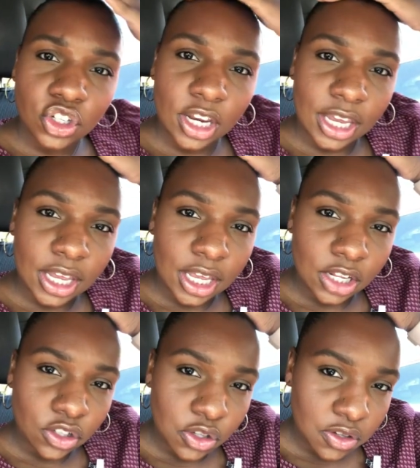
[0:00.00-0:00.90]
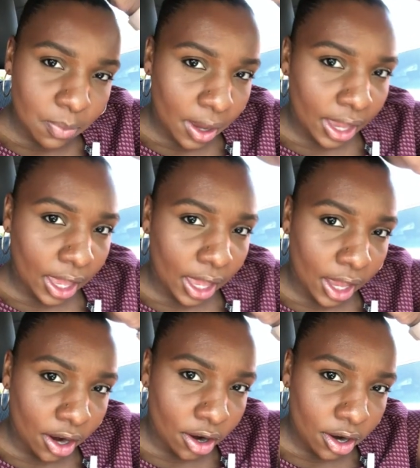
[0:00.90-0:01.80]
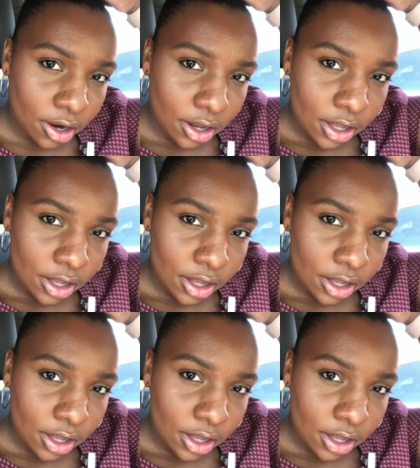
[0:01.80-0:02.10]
check-in. Excuse my hair.